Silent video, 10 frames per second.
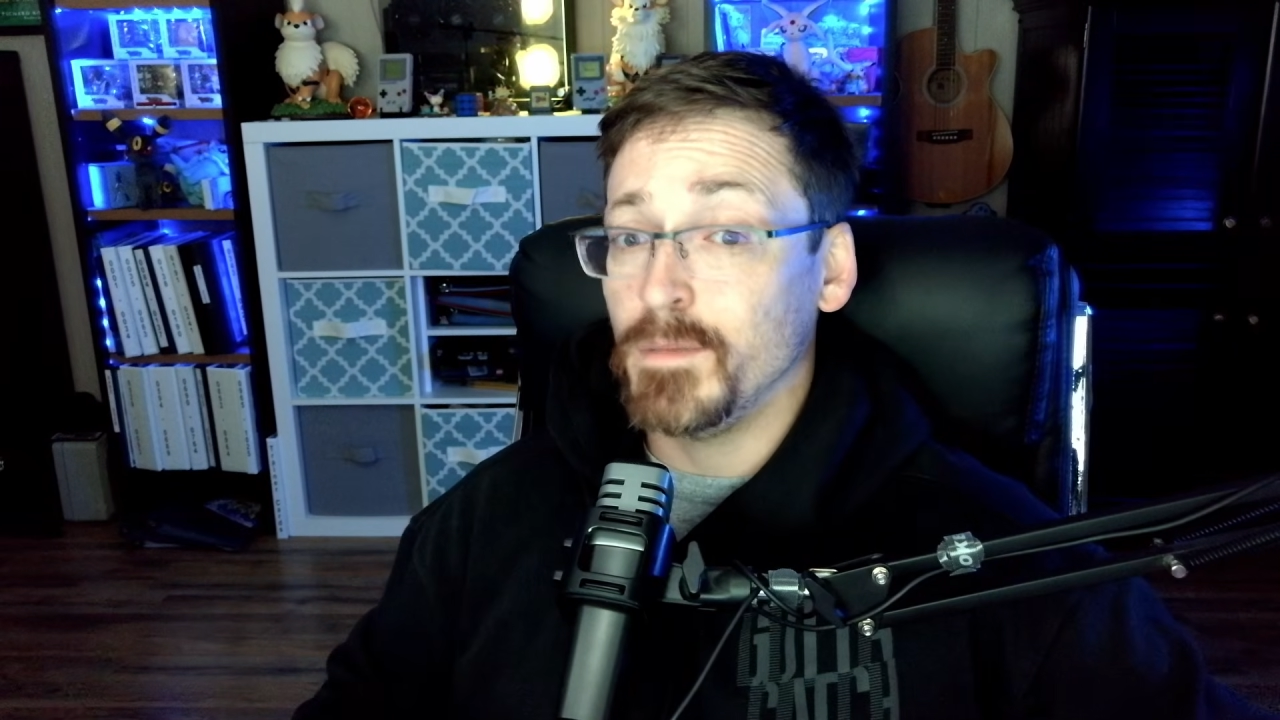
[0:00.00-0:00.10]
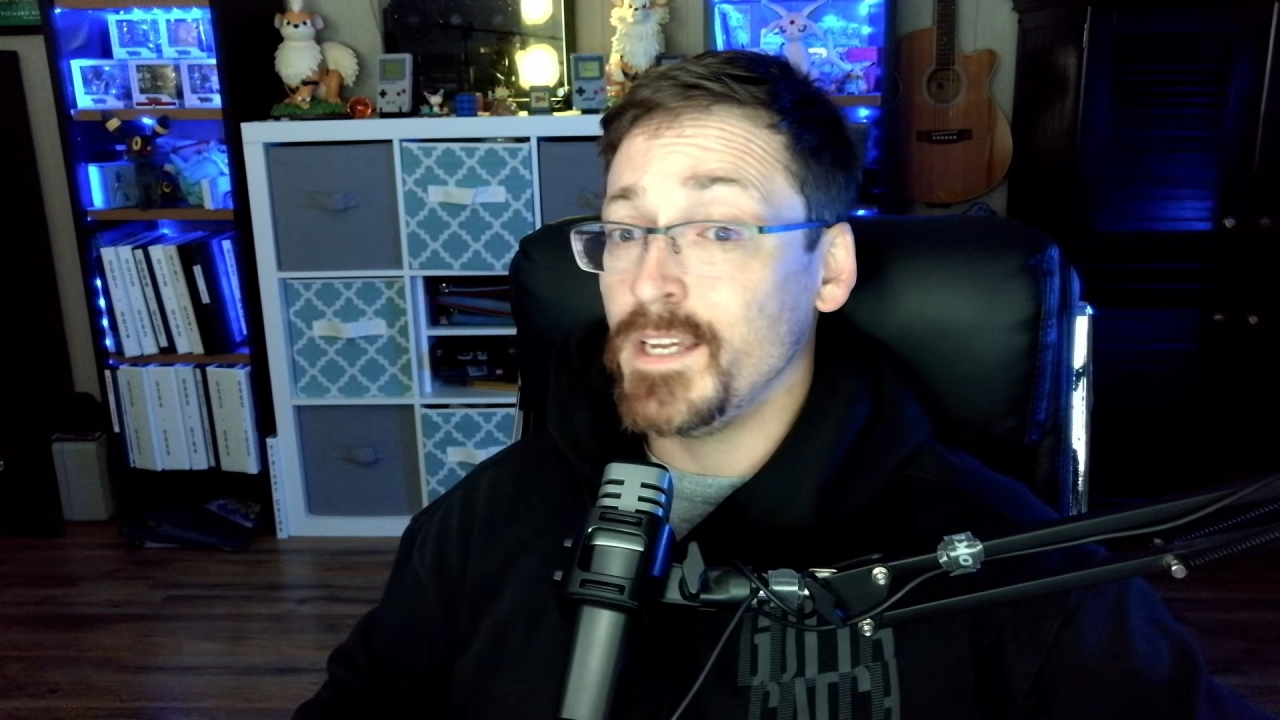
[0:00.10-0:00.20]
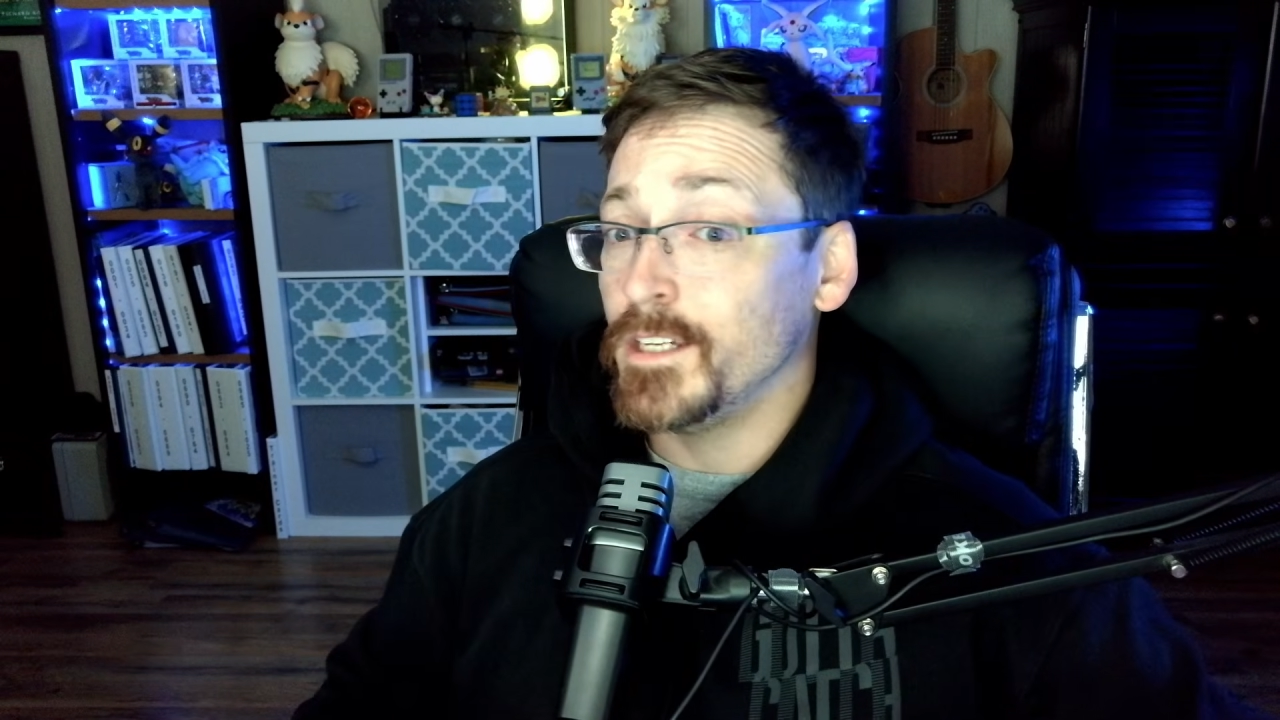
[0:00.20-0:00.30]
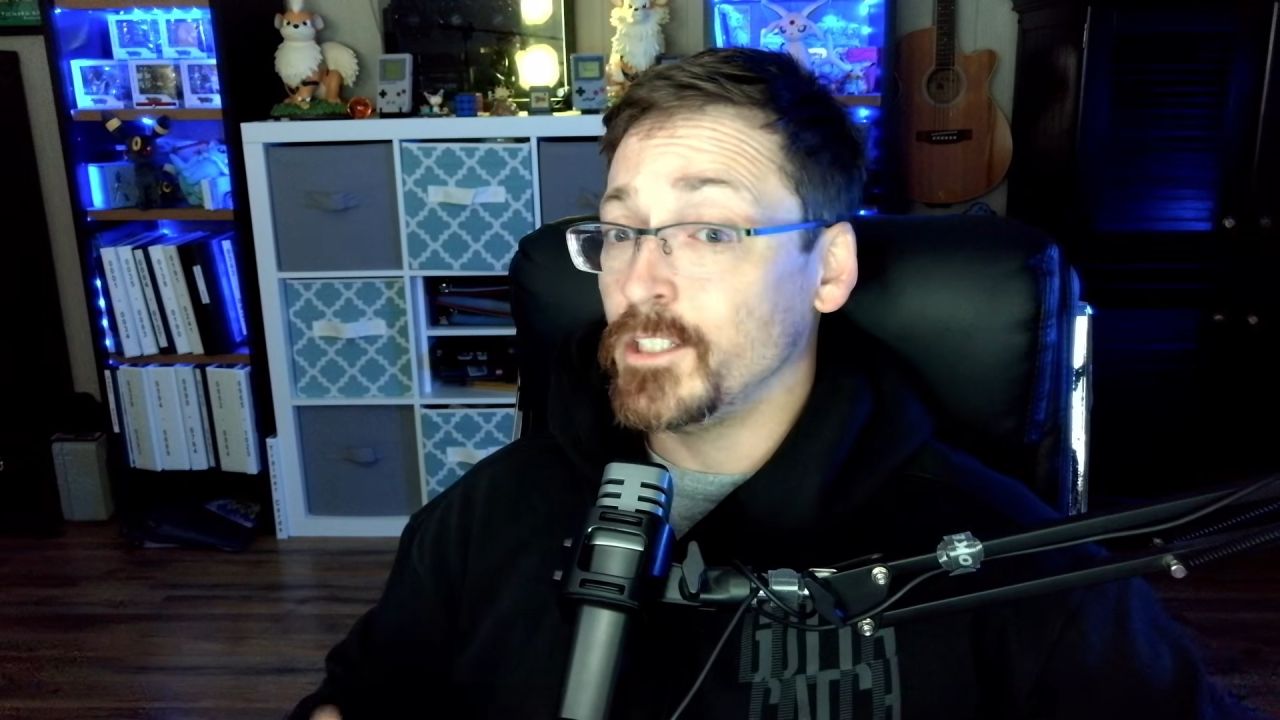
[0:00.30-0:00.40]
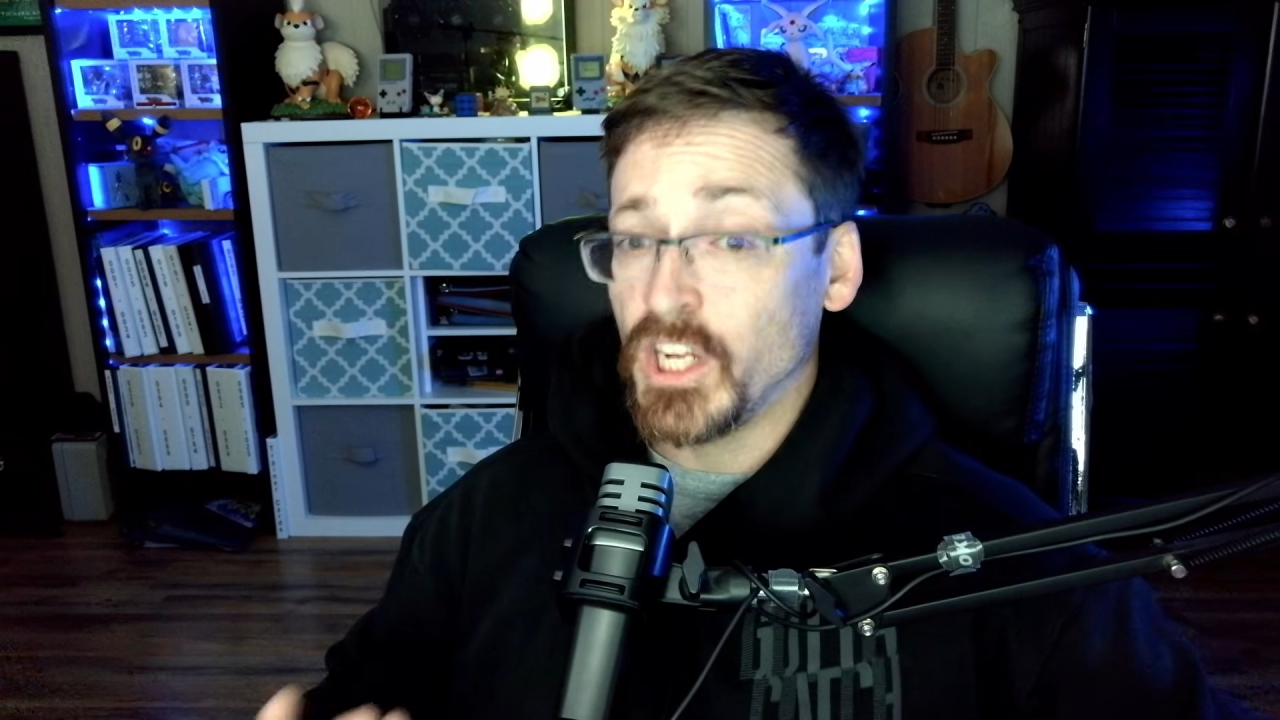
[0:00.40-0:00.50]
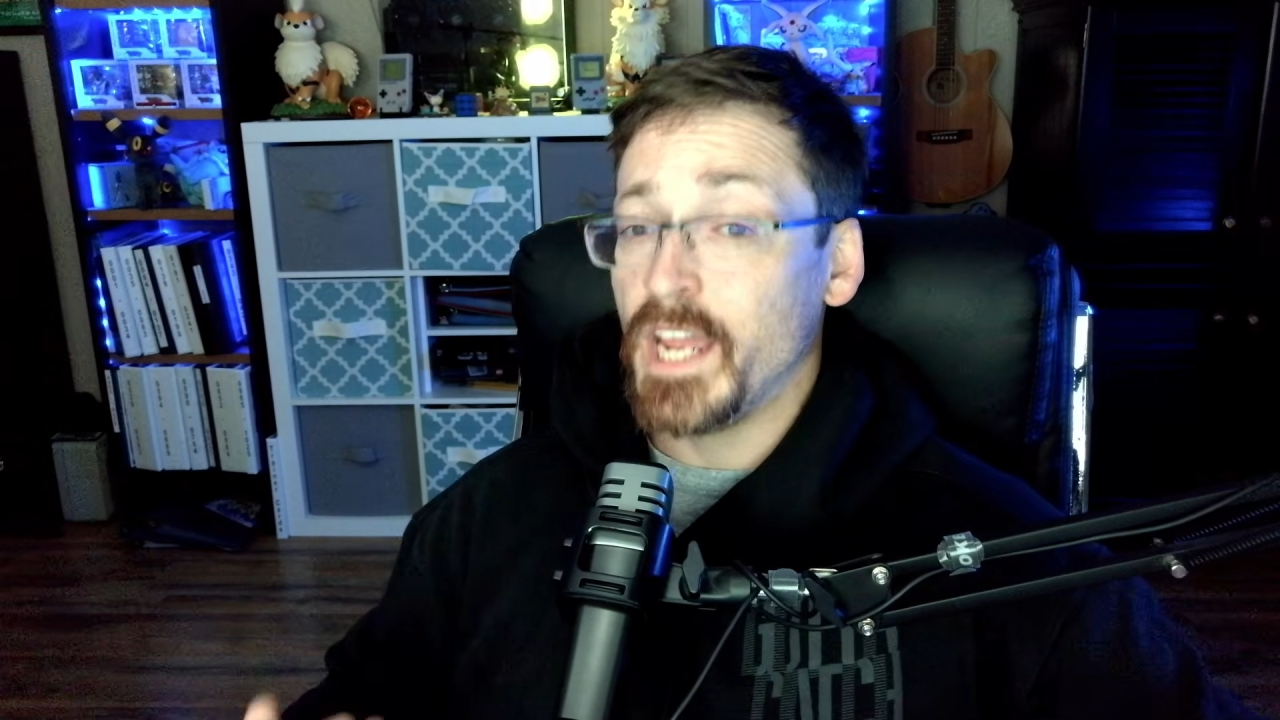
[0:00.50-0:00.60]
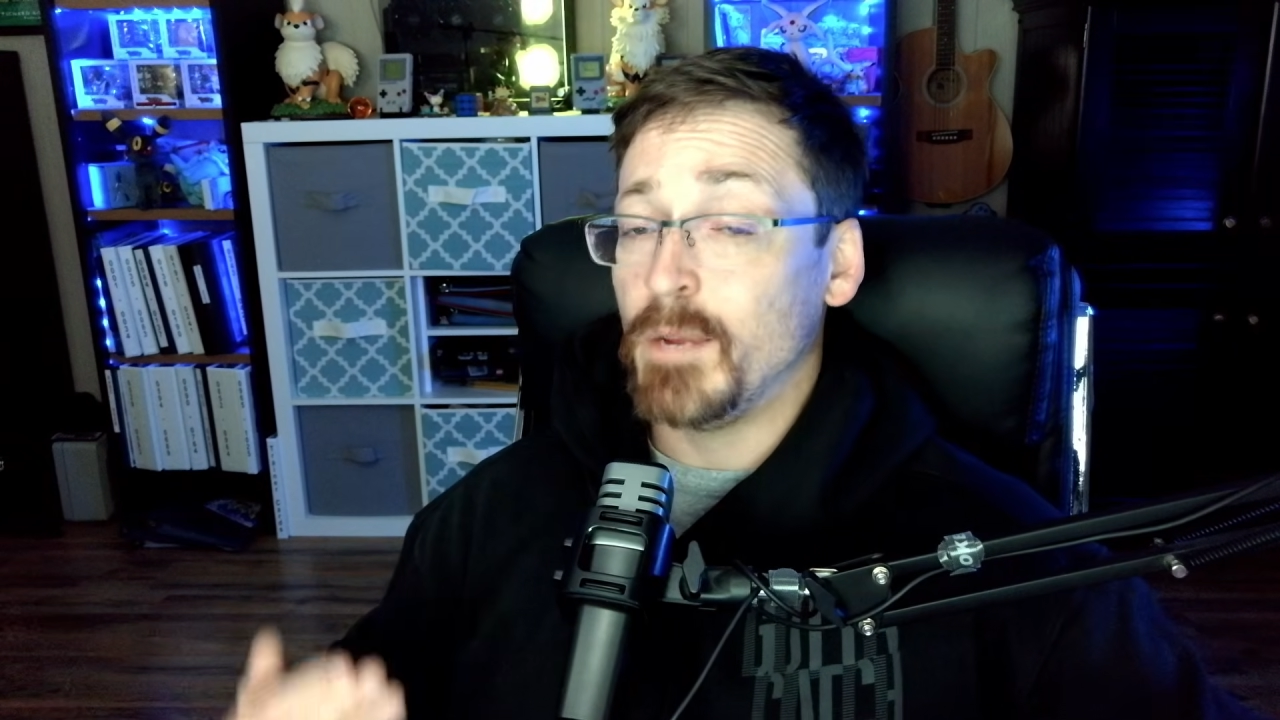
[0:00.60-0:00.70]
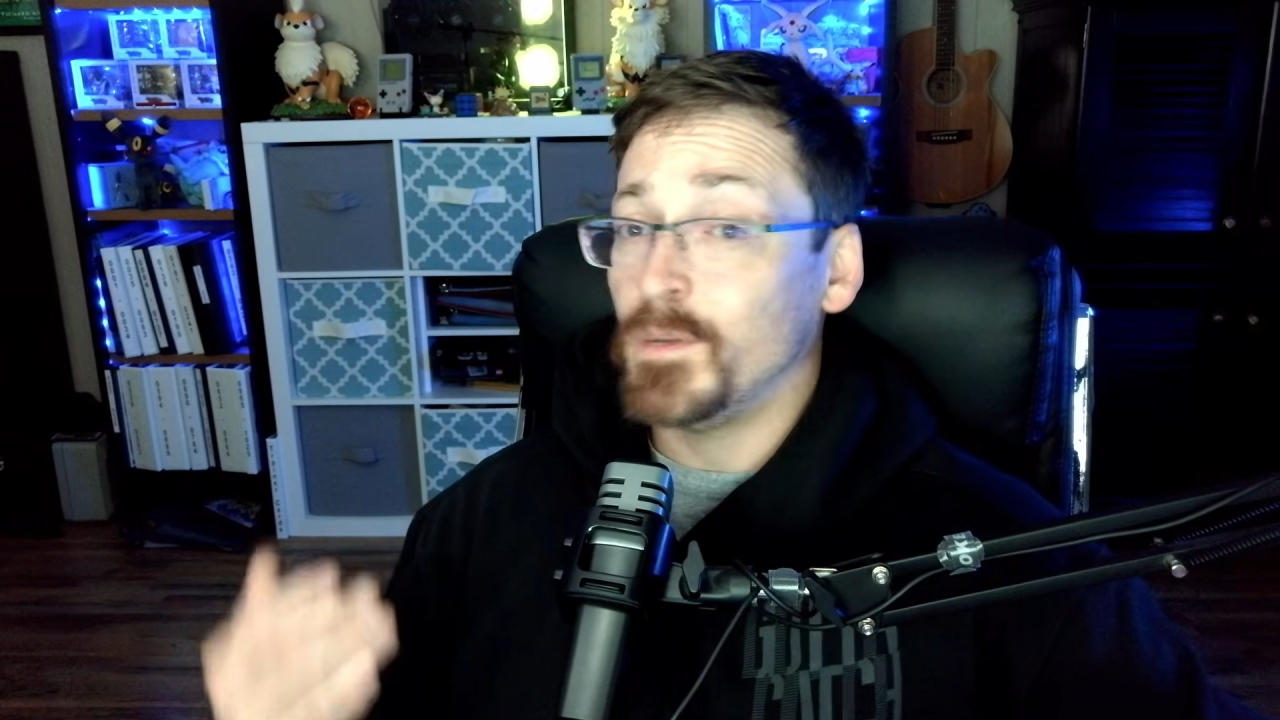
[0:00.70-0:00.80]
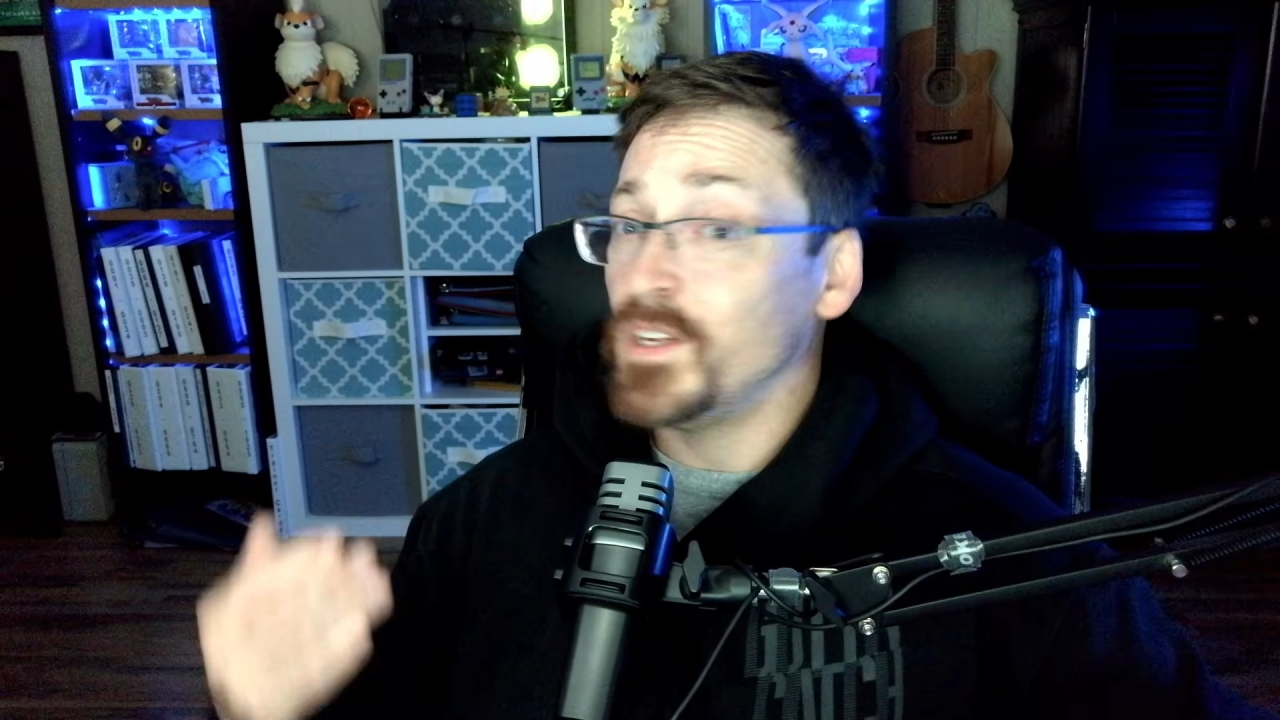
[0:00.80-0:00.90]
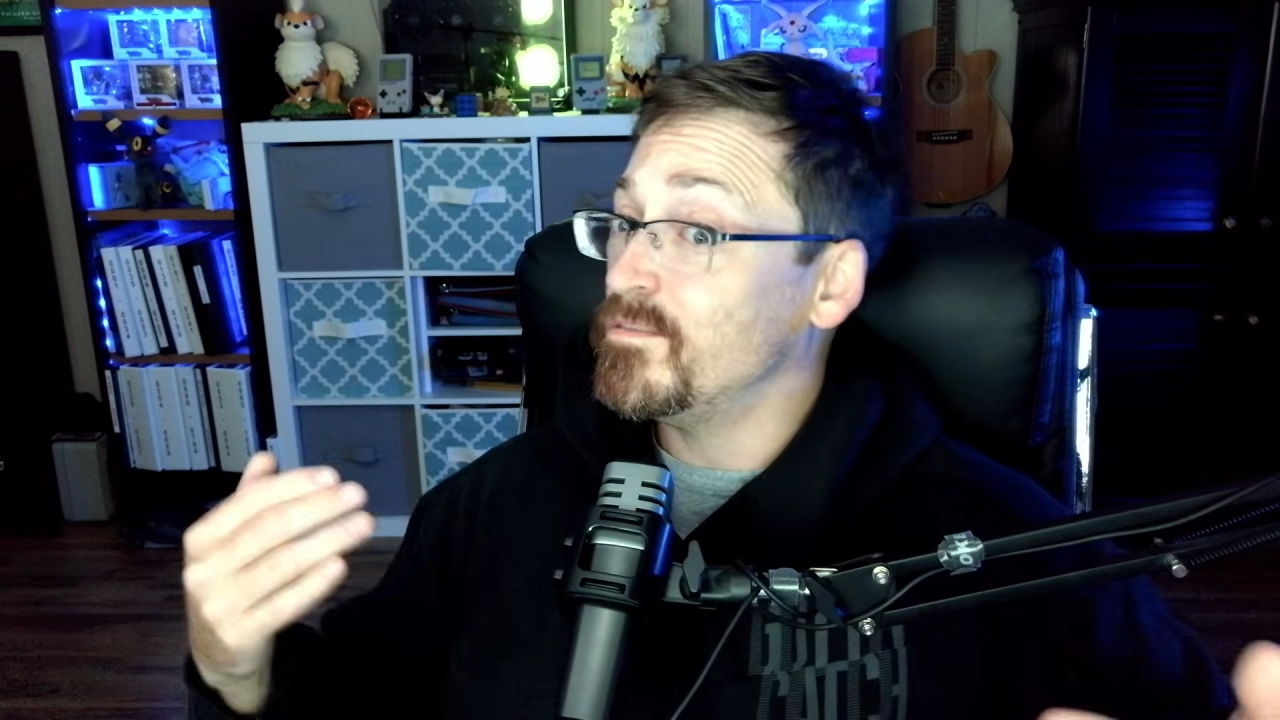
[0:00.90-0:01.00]
be
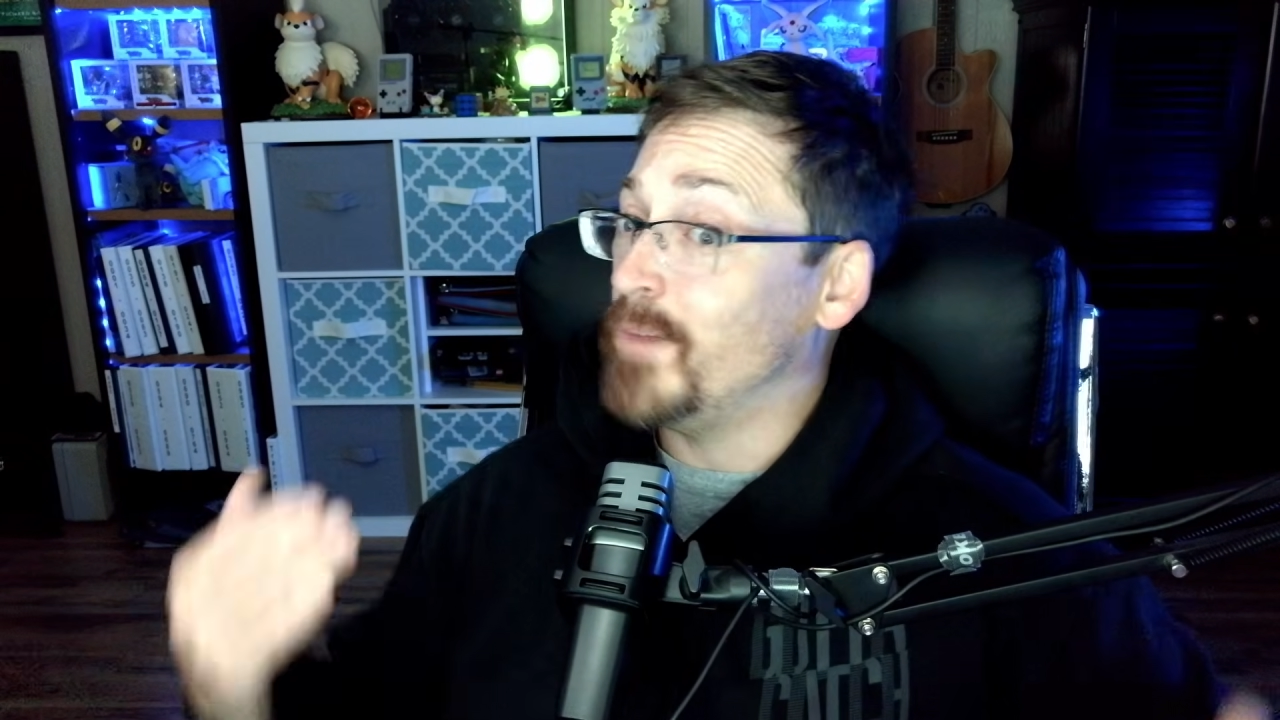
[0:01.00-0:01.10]
ashamed if